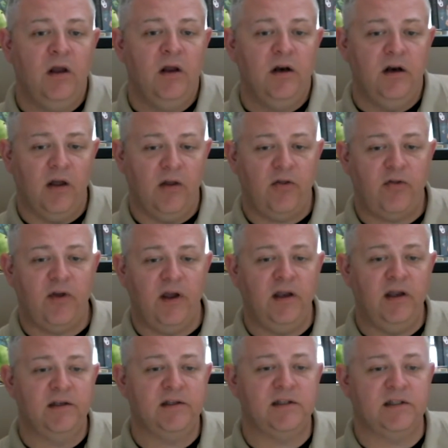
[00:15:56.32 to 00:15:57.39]
Another thing
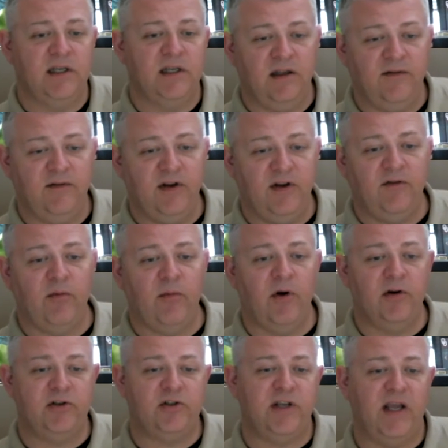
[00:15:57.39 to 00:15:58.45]
is in the event of
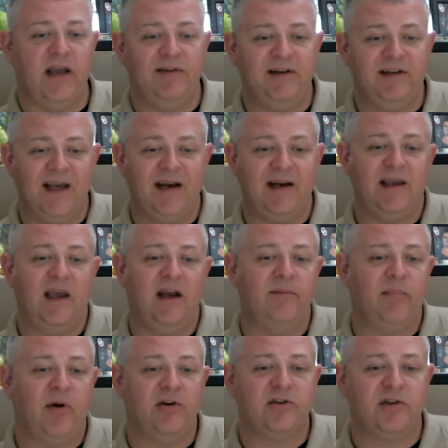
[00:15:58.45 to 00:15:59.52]
emergency, having dedicated
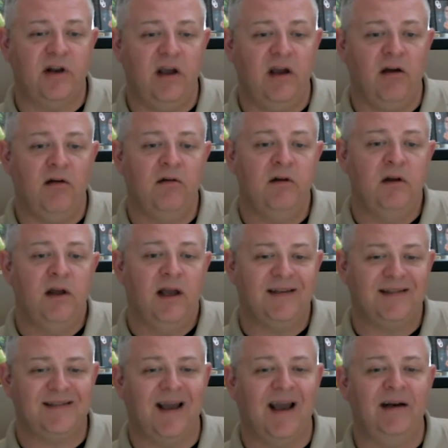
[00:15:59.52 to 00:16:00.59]
personnel
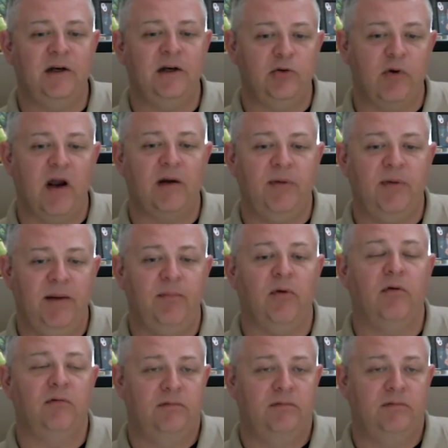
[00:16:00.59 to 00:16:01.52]
assigned to direct people.